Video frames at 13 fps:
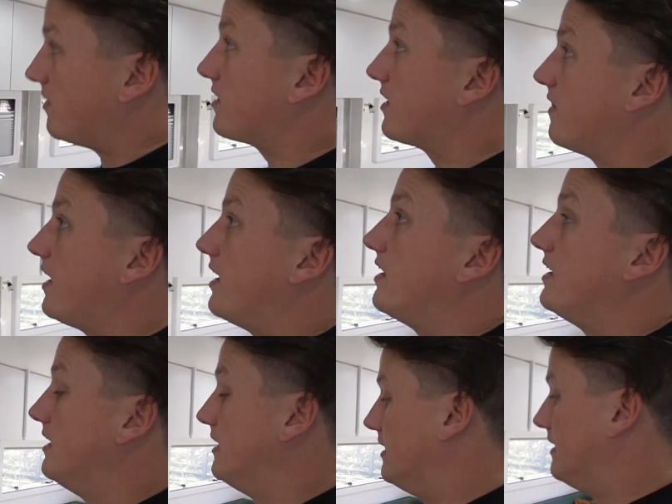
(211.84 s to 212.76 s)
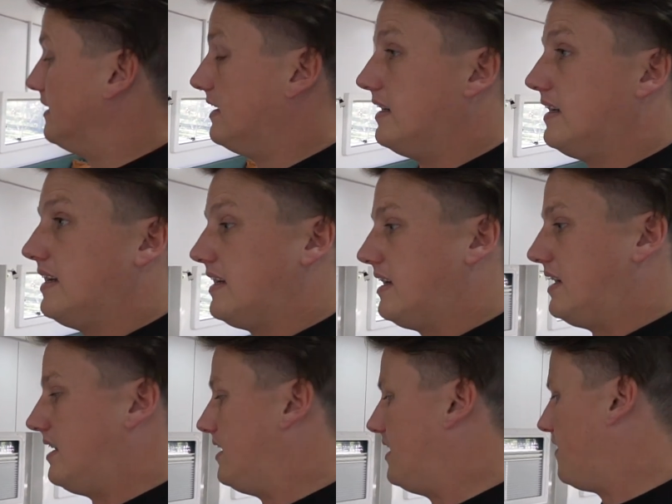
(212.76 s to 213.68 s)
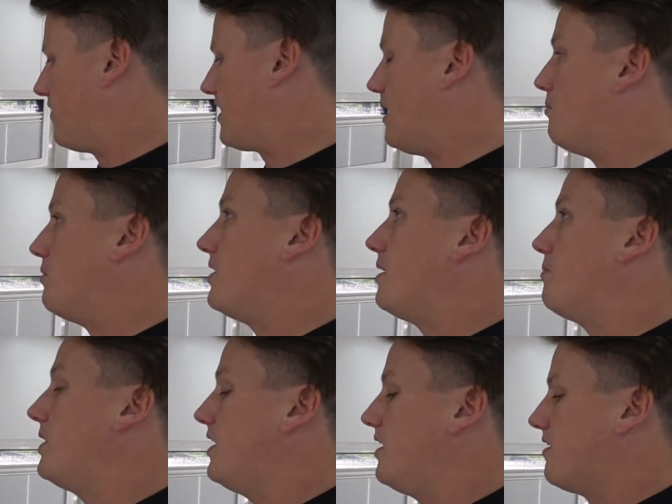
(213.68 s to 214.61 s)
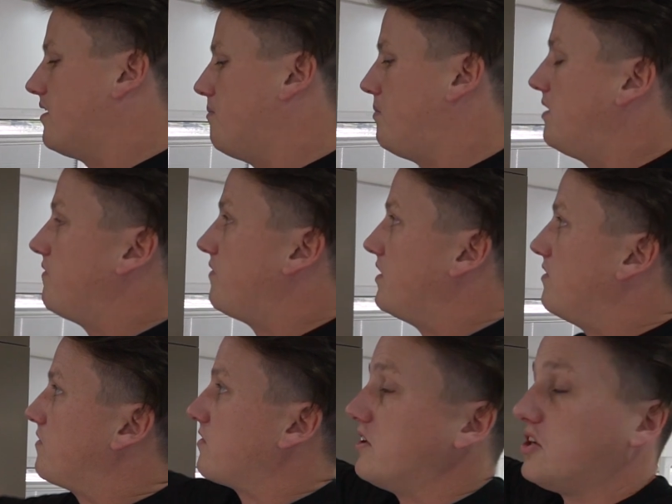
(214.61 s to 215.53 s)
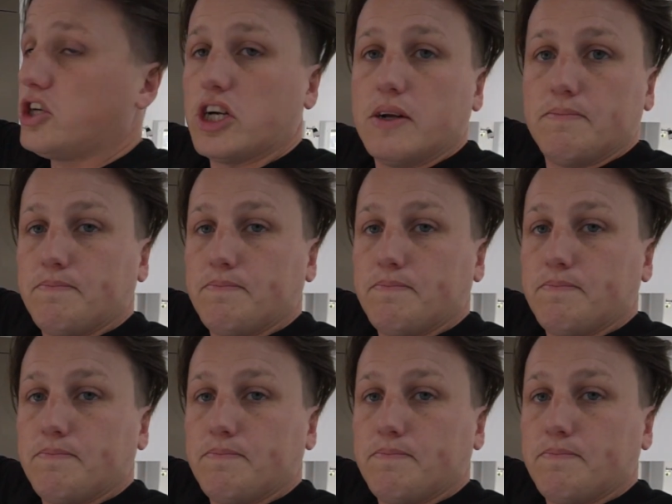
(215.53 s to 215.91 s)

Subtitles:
look at that. Another cupboard up here above the fridge,